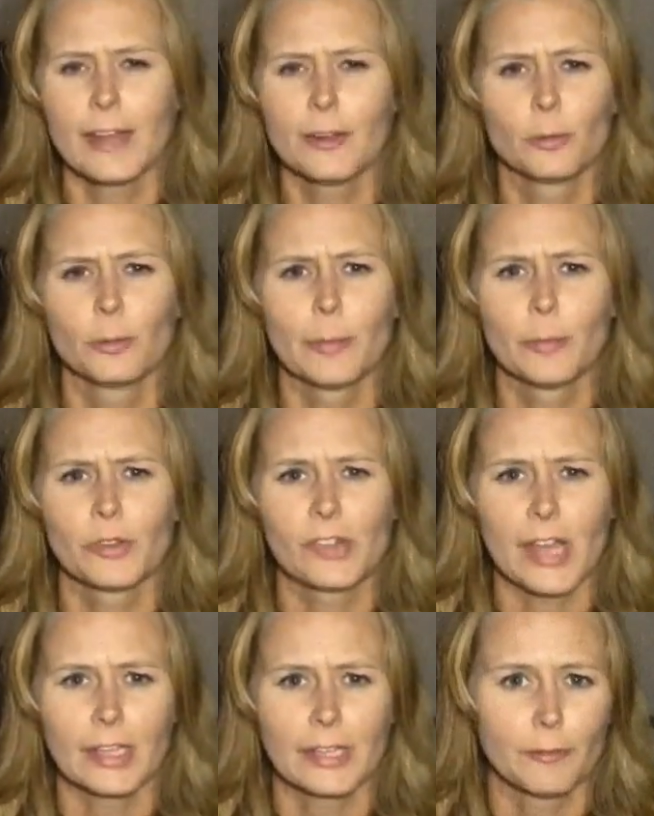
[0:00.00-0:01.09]
I don't remember
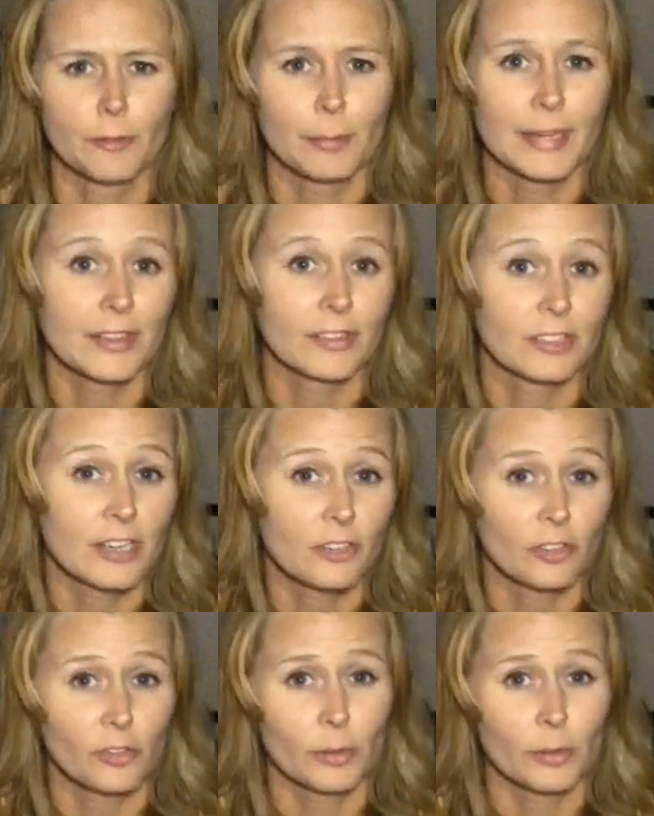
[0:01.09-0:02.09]
exactly, from my destination.